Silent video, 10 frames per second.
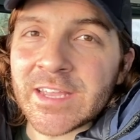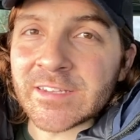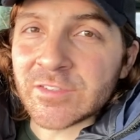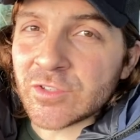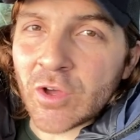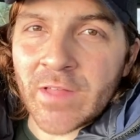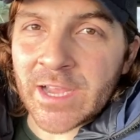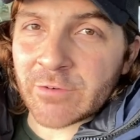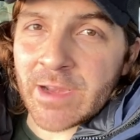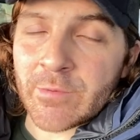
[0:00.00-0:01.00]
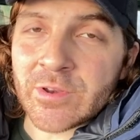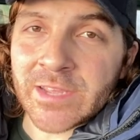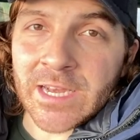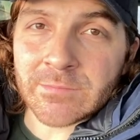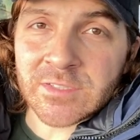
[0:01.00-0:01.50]
is not that great when you
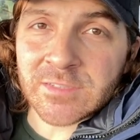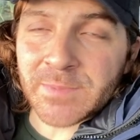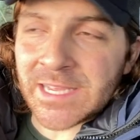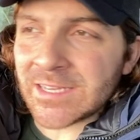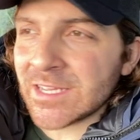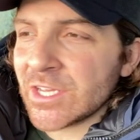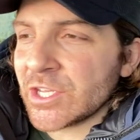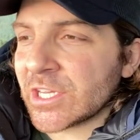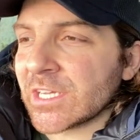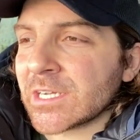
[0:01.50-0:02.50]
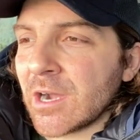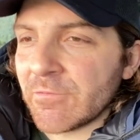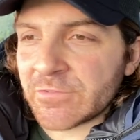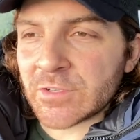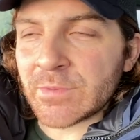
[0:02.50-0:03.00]
get up to speed. You can
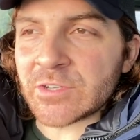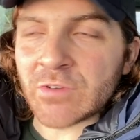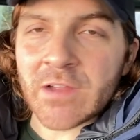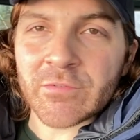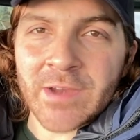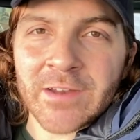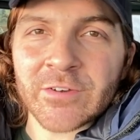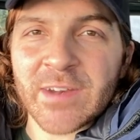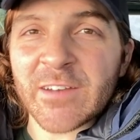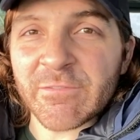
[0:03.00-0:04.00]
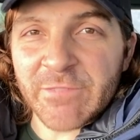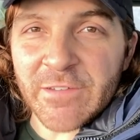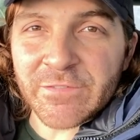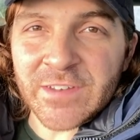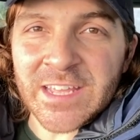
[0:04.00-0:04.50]
comfortably drive around
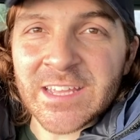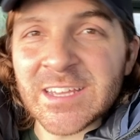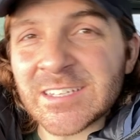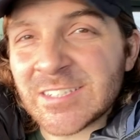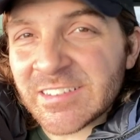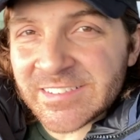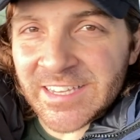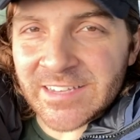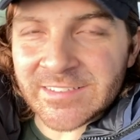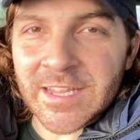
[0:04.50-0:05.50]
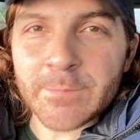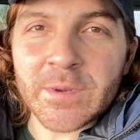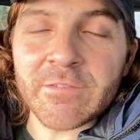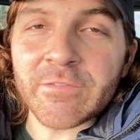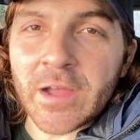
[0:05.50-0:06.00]
50 to 60,
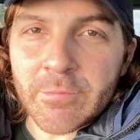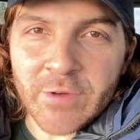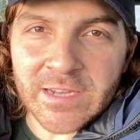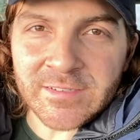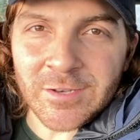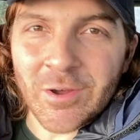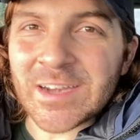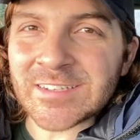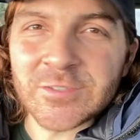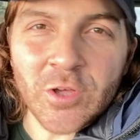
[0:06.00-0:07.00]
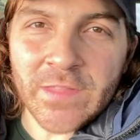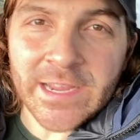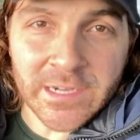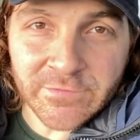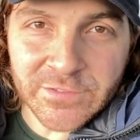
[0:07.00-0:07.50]
but it vibrates a lot and it's not
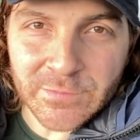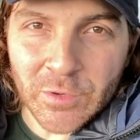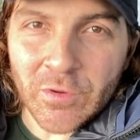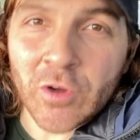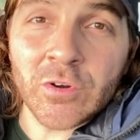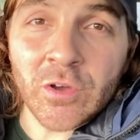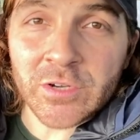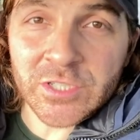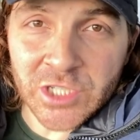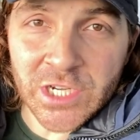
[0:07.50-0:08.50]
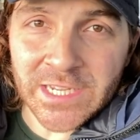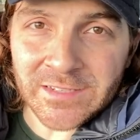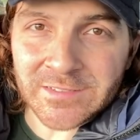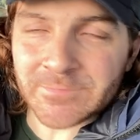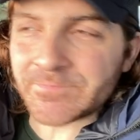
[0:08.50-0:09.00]
that comfortable on longer
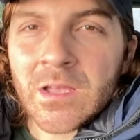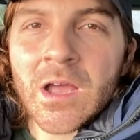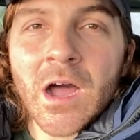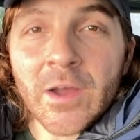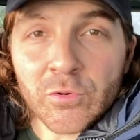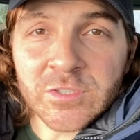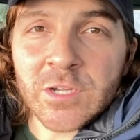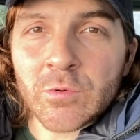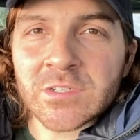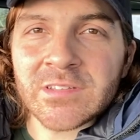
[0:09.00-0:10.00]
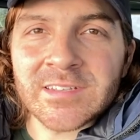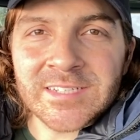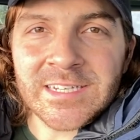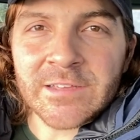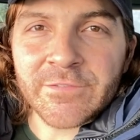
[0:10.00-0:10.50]
journeys. I also wanted the
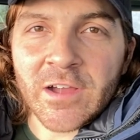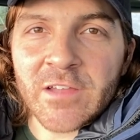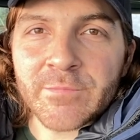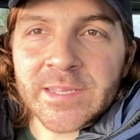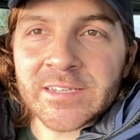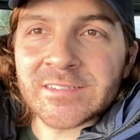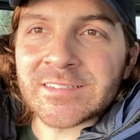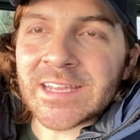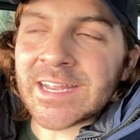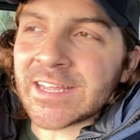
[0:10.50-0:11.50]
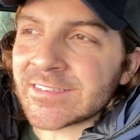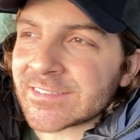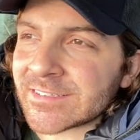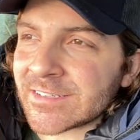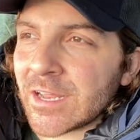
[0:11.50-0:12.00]
TD5 because it is
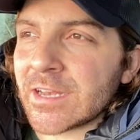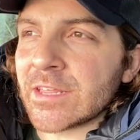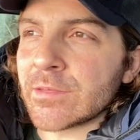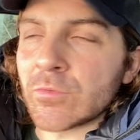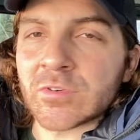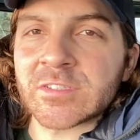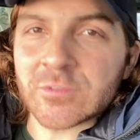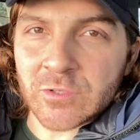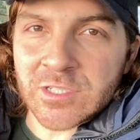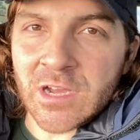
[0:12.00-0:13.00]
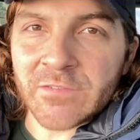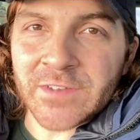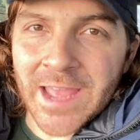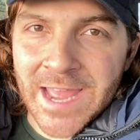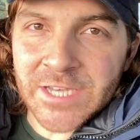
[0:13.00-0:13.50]
slightly the more sought
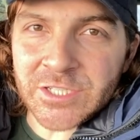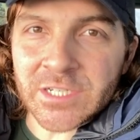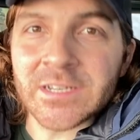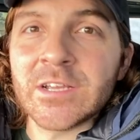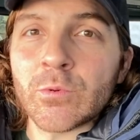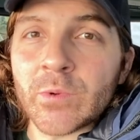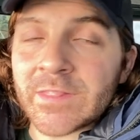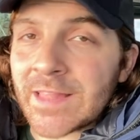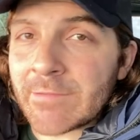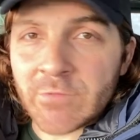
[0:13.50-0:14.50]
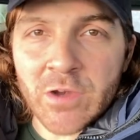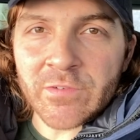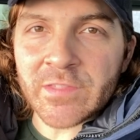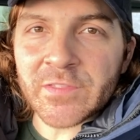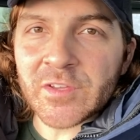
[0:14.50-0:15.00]
after engine with Land
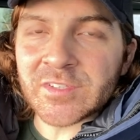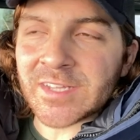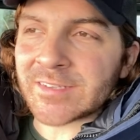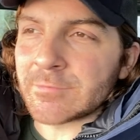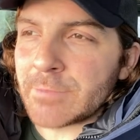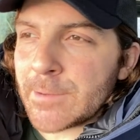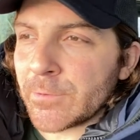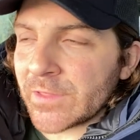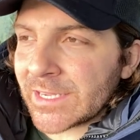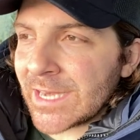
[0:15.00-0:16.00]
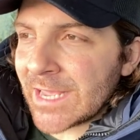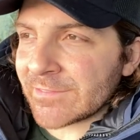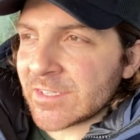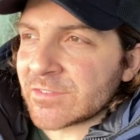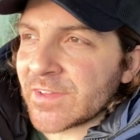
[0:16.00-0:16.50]
Rover enthusiasts and people that collect
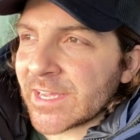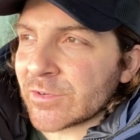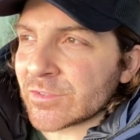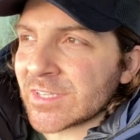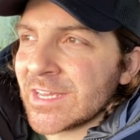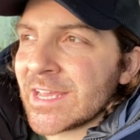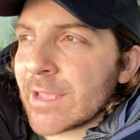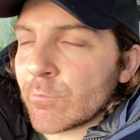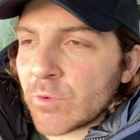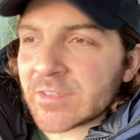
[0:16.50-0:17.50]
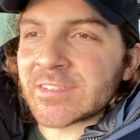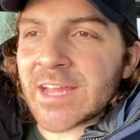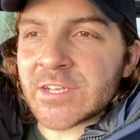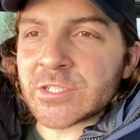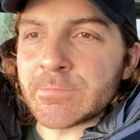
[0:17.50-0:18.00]
these vehicles. It was the
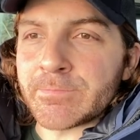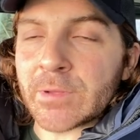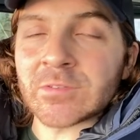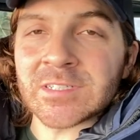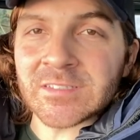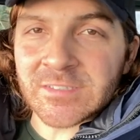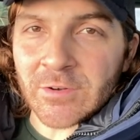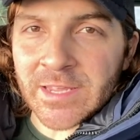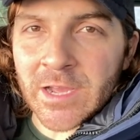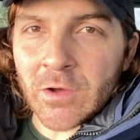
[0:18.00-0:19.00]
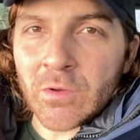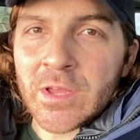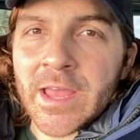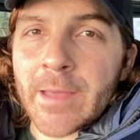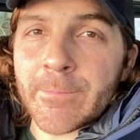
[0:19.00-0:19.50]
engine built in Solihull
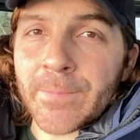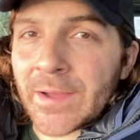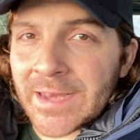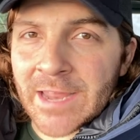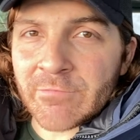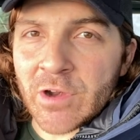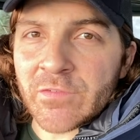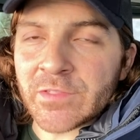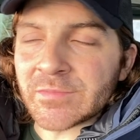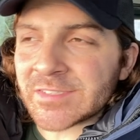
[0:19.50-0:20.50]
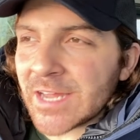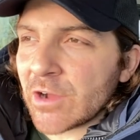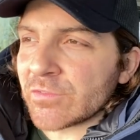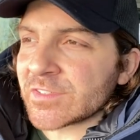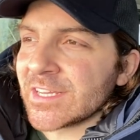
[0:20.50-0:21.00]
by Land Rover
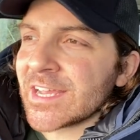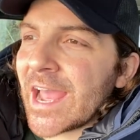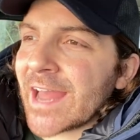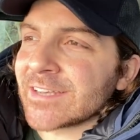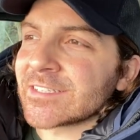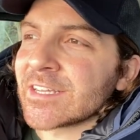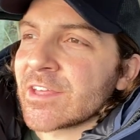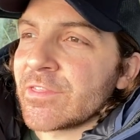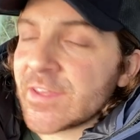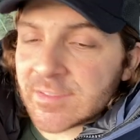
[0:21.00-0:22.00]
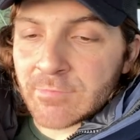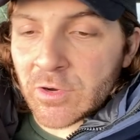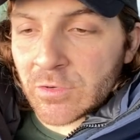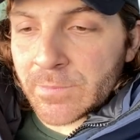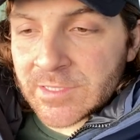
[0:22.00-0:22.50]
themselves, and this
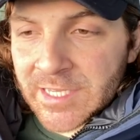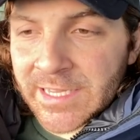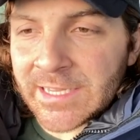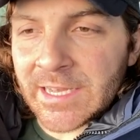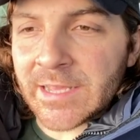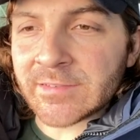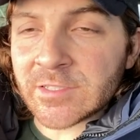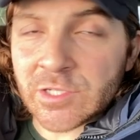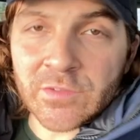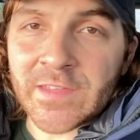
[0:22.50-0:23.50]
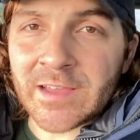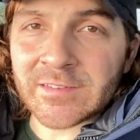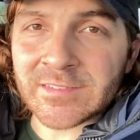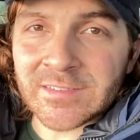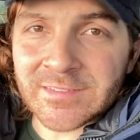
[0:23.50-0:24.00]
model particularly is a
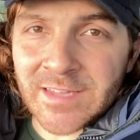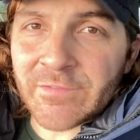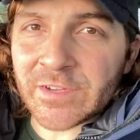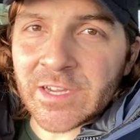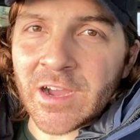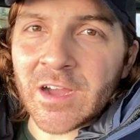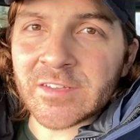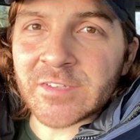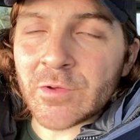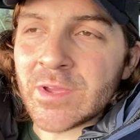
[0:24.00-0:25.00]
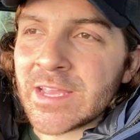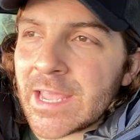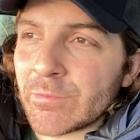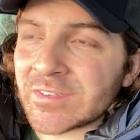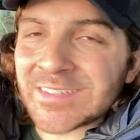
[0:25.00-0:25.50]
2007 car, so
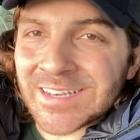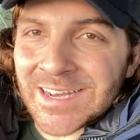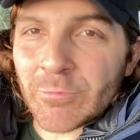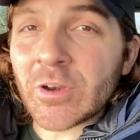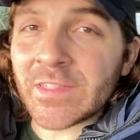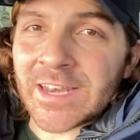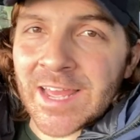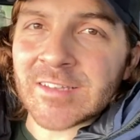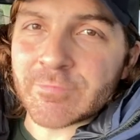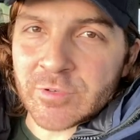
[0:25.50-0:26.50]
it was one of the last